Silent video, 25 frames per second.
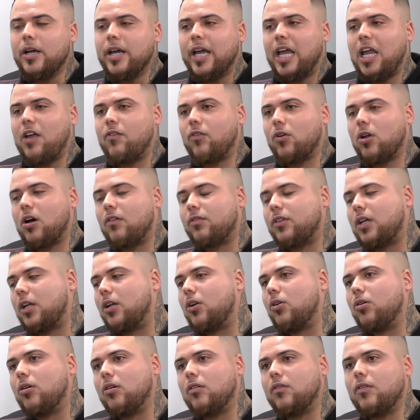Even though I've done a
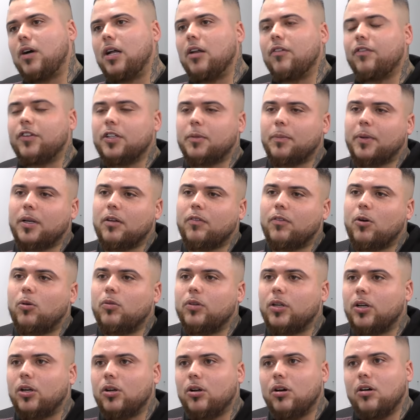lot of violent things, I've been involved
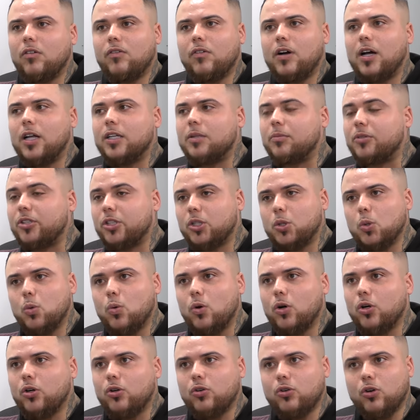in a lot of violence. I'm
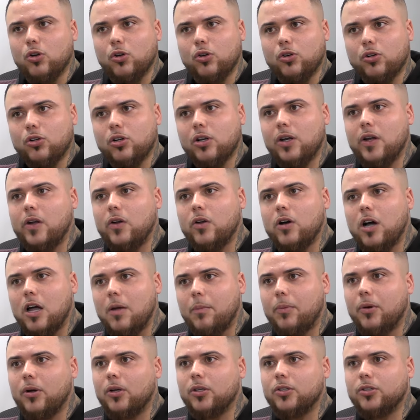still a good,
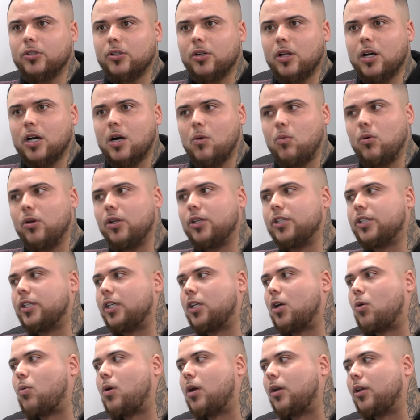clean-hearted person. Like I wouldn't see
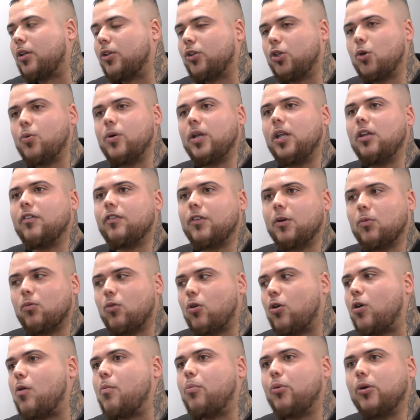no one do anything
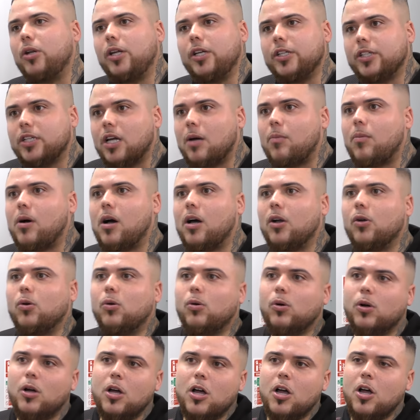wrong or bully someone
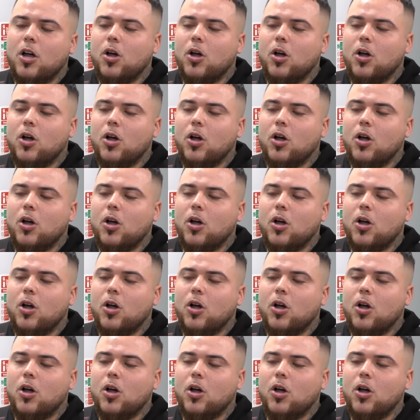or